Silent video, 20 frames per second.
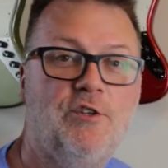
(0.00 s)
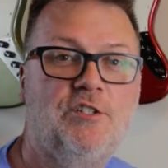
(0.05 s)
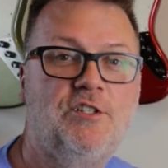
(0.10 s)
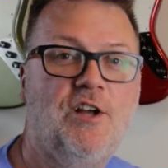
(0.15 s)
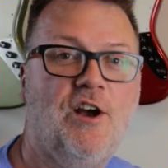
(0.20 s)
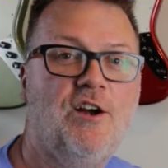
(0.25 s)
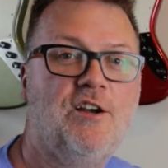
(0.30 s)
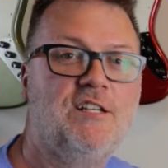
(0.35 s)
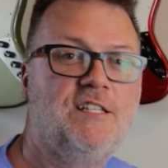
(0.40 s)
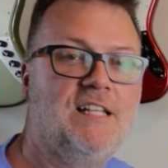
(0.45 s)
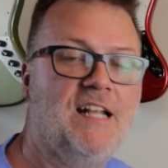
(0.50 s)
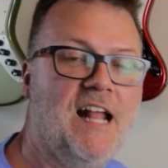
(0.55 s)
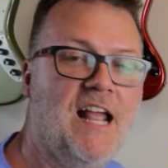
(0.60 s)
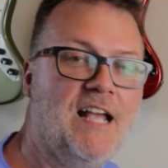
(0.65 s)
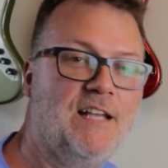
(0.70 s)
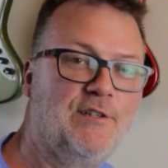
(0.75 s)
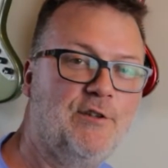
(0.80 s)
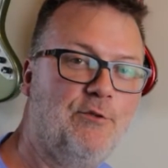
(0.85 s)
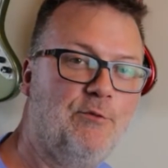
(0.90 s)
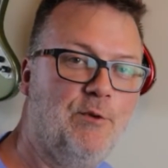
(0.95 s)
starters, it
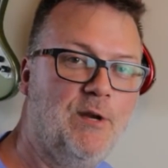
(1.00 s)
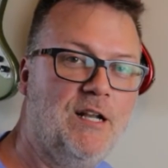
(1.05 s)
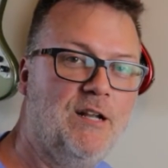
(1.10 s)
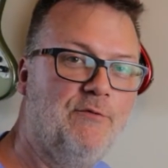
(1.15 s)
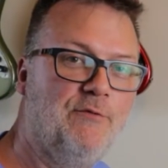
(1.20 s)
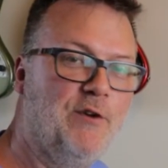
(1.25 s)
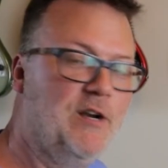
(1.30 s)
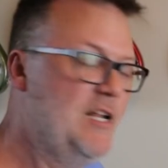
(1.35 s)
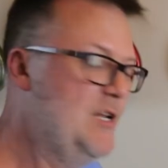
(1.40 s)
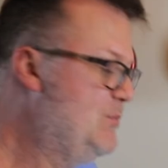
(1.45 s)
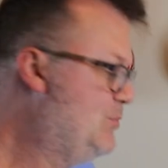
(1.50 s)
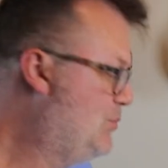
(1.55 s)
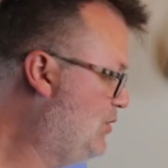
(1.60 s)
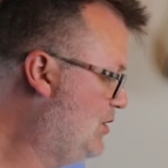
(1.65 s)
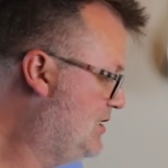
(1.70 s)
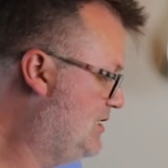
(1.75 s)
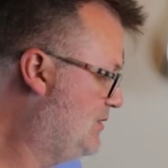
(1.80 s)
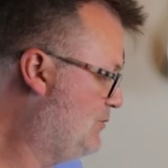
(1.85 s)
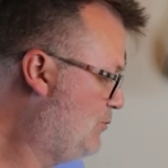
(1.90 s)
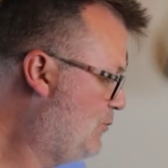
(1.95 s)
has 3 different
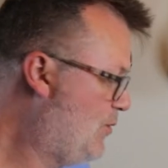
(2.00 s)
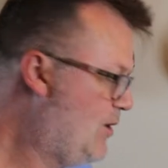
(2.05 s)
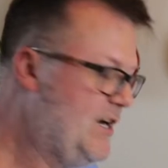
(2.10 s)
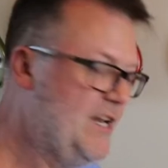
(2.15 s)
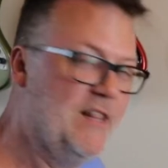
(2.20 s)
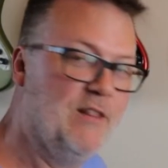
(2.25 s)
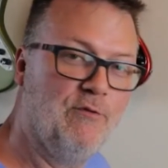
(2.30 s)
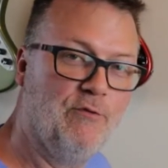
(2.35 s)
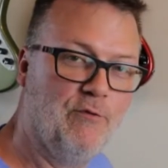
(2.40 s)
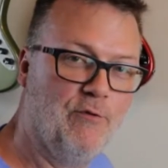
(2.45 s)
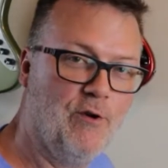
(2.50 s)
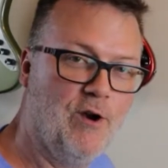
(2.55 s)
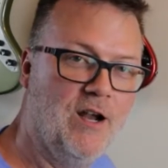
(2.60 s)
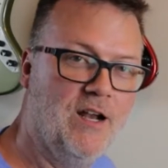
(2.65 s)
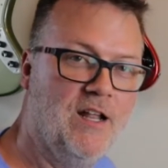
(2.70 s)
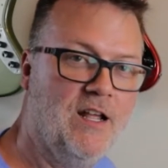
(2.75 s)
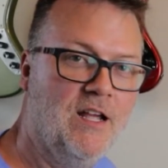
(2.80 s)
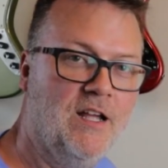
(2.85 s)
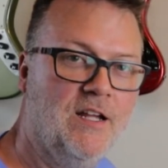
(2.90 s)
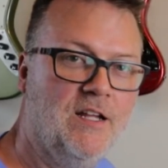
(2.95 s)
inputs, 1 in the
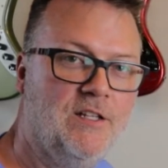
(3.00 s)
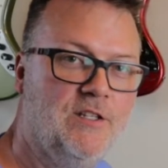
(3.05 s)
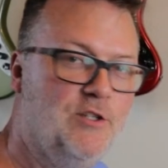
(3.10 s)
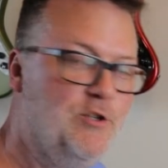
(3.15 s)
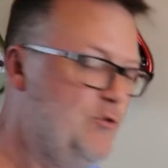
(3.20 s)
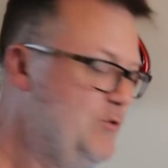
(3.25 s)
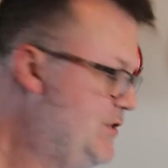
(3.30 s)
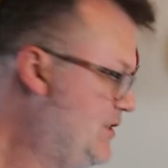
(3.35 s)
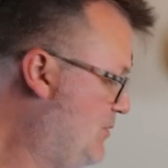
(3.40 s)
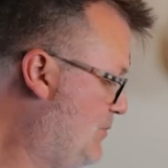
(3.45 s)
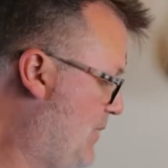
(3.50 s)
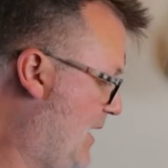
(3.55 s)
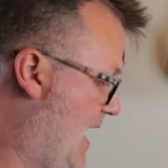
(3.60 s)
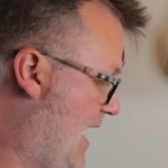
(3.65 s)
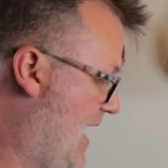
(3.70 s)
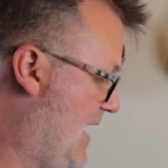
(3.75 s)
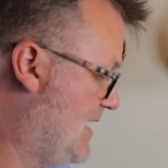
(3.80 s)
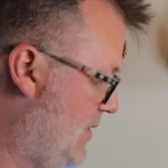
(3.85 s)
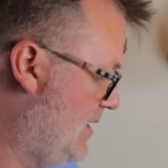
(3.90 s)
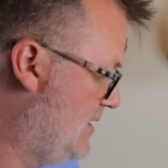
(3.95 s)
front, 2 in the
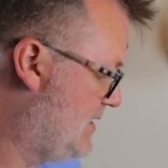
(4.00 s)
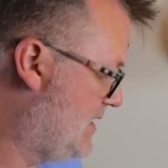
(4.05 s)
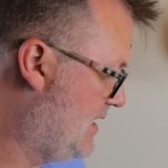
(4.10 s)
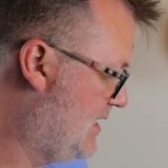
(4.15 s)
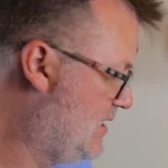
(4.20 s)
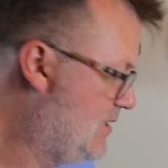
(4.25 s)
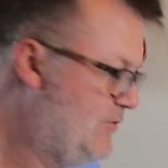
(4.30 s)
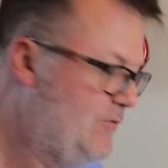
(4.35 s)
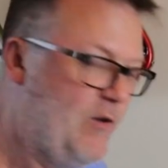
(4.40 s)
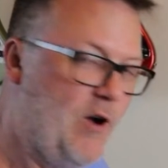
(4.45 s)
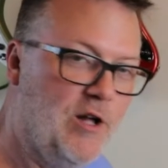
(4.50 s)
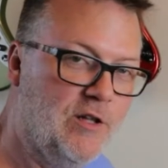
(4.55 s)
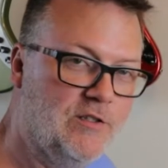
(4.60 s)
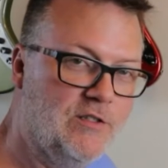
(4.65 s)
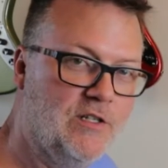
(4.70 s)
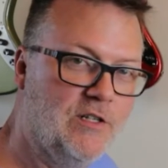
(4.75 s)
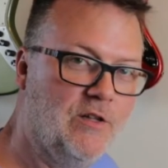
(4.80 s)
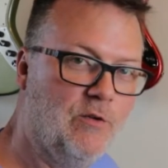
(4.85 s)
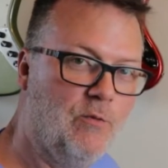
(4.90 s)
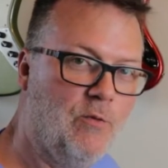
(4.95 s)
back. It's going to default
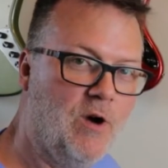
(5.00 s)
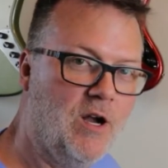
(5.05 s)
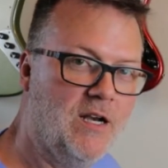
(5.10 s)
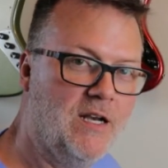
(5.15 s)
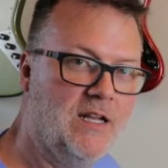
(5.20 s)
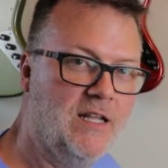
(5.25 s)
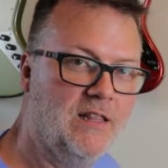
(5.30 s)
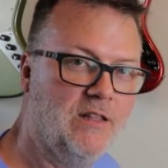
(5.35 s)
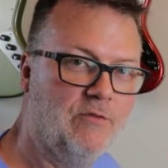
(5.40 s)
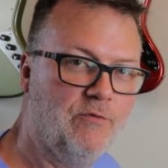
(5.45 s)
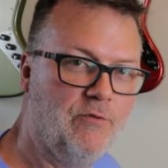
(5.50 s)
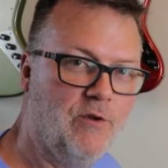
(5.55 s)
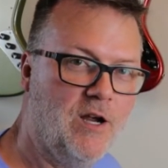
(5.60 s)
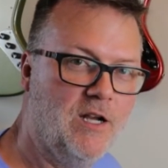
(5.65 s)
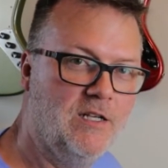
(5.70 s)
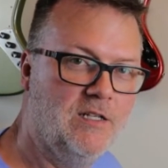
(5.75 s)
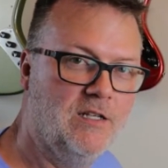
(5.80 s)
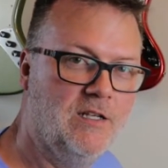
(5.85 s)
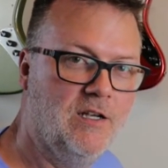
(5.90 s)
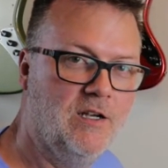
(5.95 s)
to the 1 in the
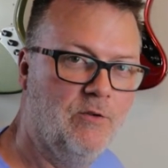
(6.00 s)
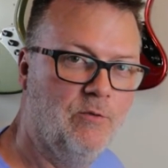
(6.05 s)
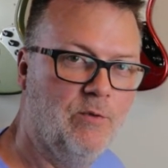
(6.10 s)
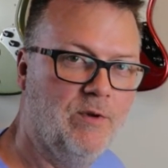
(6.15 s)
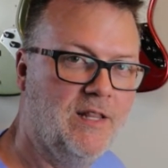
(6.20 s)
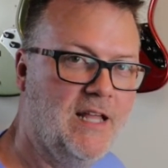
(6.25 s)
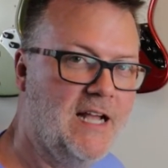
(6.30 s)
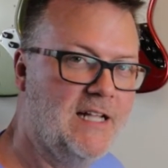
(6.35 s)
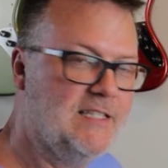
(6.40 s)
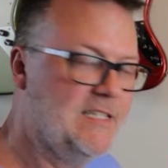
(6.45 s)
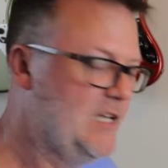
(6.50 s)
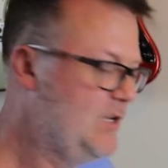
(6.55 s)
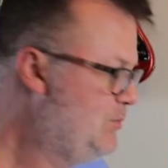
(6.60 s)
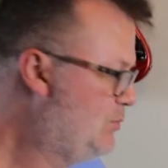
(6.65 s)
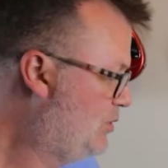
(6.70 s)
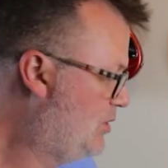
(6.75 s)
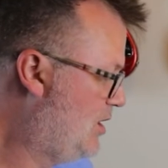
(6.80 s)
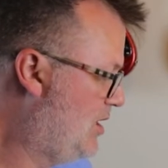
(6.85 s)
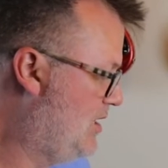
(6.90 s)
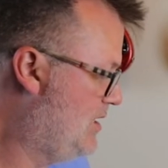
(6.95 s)
front. When that's
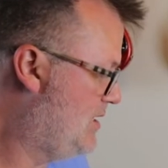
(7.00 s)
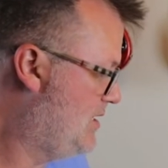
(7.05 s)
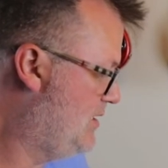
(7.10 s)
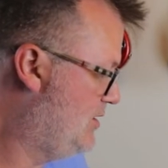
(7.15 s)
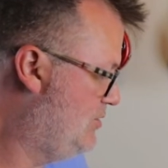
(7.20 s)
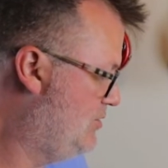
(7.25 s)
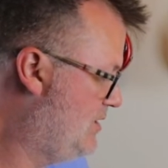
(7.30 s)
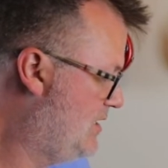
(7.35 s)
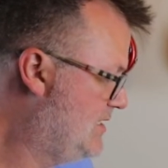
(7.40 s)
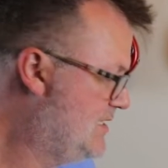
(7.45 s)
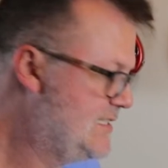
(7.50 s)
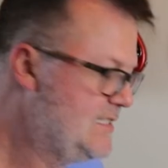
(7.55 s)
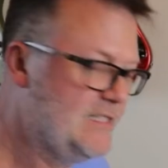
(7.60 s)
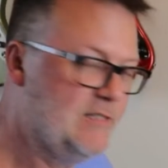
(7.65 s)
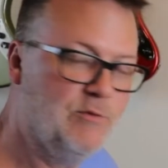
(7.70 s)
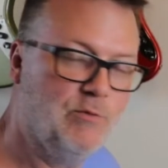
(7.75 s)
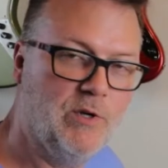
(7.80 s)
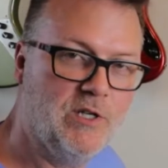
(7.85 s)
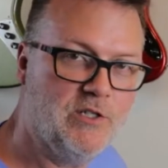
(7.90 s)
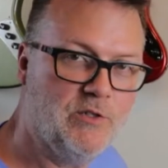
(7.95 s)
unplugged, you can
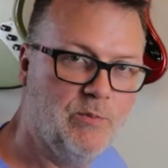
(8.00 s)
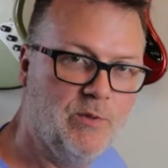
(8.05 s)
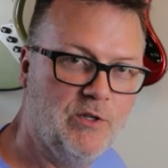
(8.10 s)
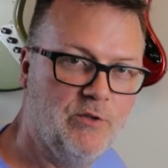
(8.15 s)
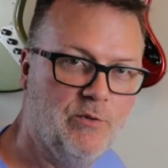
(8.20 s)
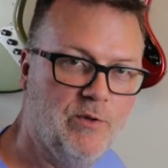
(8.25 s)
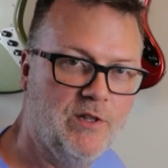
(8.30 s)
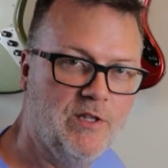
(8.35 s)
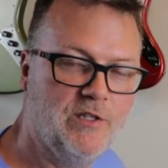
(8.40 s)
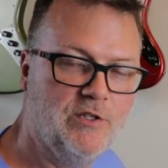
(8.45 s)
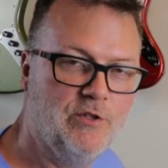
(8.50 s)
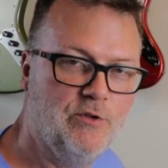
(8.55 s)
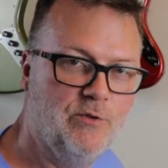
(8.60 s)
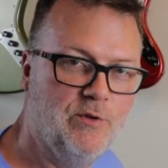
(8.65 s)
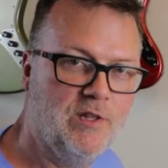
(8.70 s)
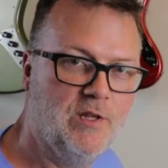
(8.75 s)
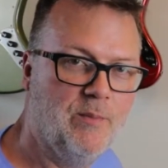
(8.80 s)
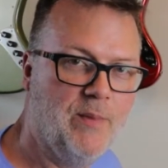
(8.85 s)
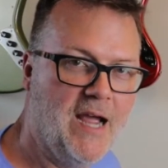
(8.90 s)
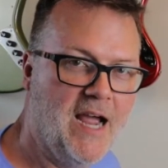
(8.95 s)
switch between the 2
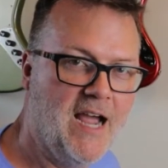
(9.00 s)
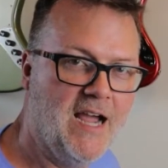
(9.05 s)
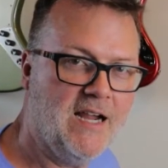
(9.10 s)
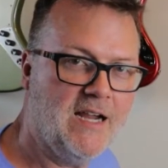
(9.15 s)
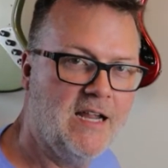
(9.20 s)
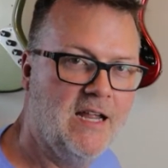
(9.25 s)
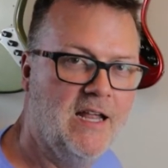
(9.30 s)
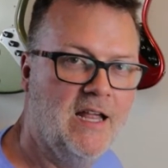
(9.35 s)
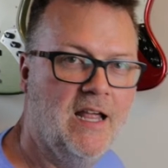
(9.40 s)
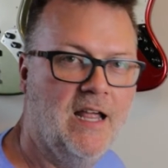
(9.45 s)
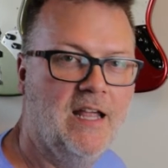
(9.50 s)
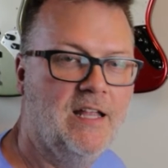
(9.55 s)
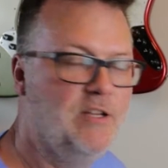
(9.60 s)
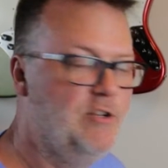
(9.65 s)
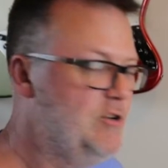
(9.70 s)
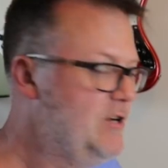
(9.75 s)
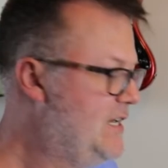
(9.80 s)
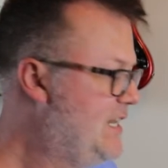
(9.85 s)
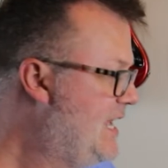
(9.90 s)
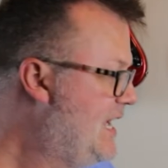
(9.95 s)
in the back.
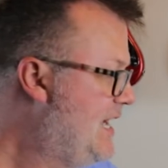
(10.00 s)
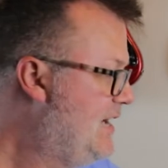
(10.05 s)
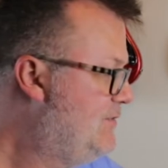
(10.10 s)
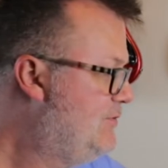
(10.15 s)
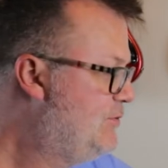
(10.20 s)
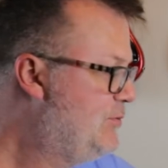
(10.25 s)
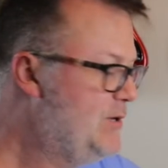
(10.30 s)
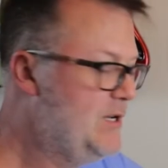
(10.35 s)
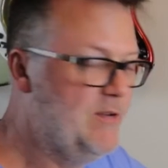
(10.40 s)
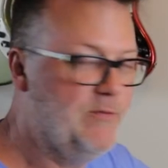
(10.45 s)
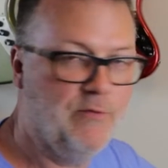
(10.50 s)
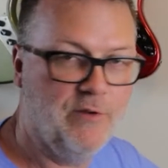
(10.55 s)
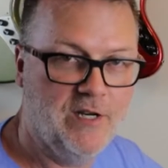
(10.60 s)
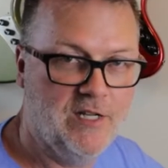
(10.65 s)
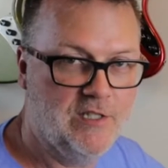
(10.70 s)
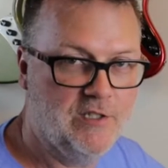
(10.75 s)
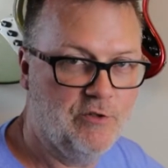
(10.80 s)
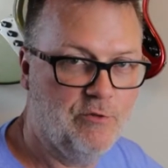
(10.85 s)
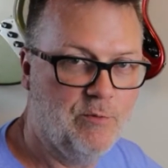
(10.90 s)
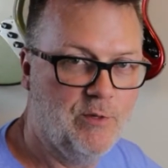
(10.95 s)
You get to have 3 different
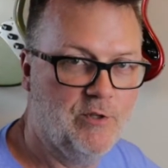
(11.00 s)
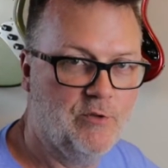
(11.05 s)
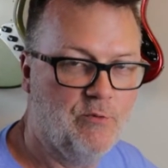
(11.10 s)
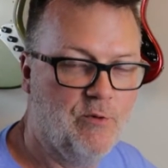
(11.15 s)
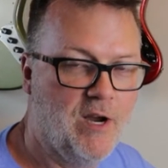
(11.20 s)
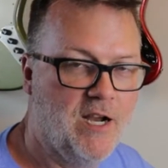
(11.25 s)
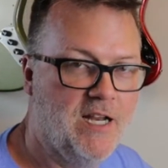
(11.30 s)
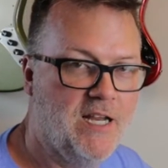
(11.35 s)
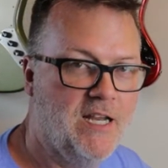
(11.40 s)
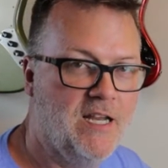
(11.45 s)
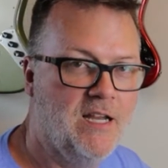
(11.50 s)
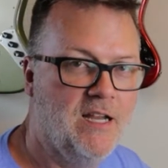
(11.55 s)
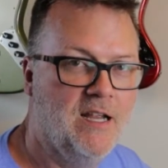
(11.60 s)
instruments ready.